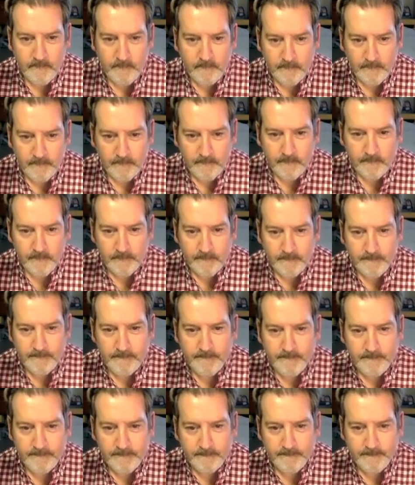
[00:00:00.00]

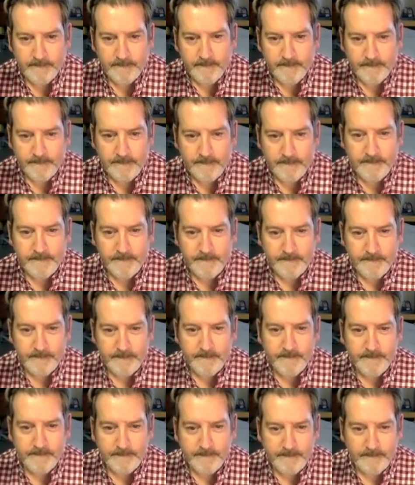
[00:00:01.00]

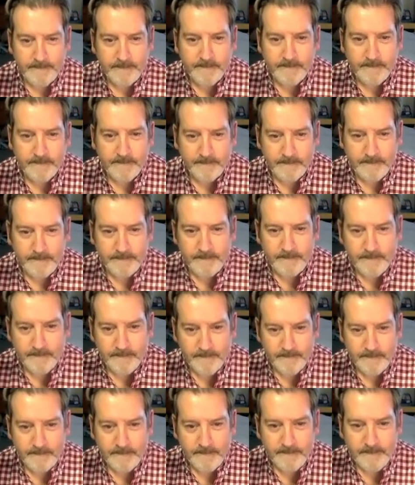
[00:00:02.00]

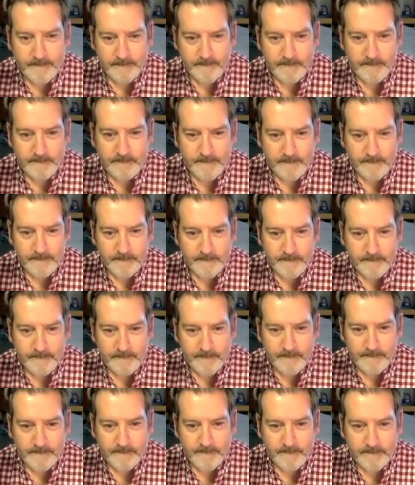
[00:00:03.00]

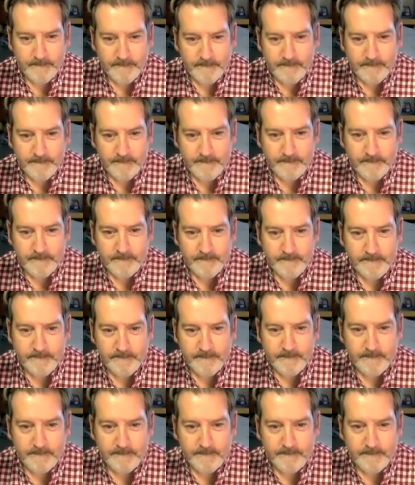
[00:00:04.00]
No words are spoken by the person on screen.